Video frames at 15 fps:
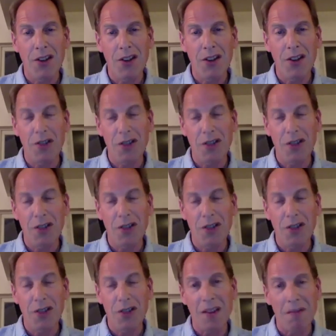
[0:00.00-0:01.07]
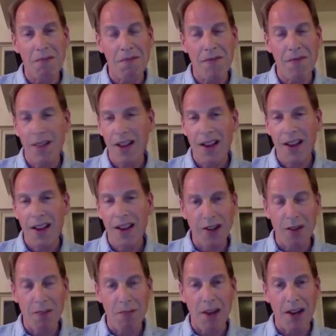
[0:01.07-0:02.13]
to do, to treat them
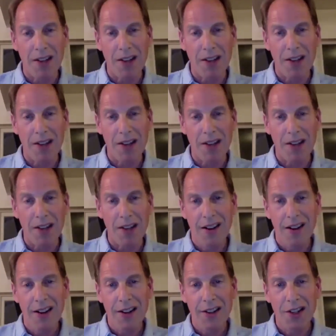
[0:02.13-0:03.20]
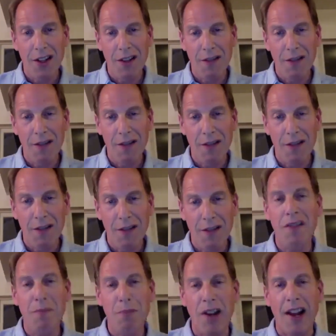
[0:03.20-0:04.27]
as if they don't matter? So the very
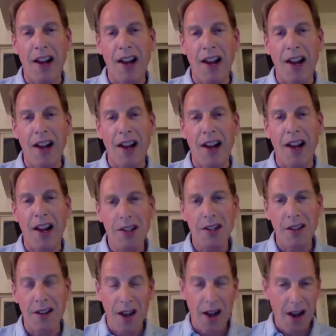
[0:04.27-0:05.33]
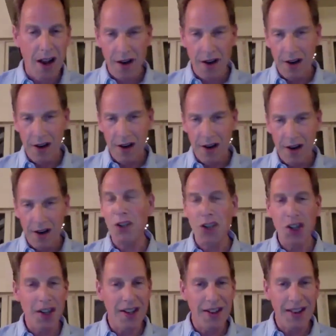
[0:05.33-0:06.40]
notion of Black Lives Matter, you
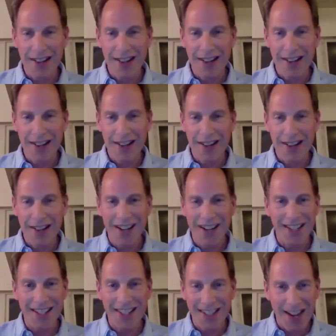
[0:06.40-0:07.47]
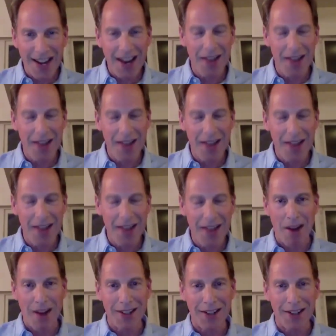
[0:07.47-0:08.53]
know, we shouldn't even need to say it, they
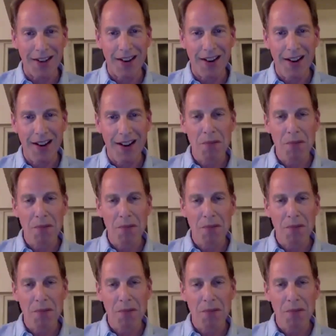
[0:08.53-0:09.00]
matter.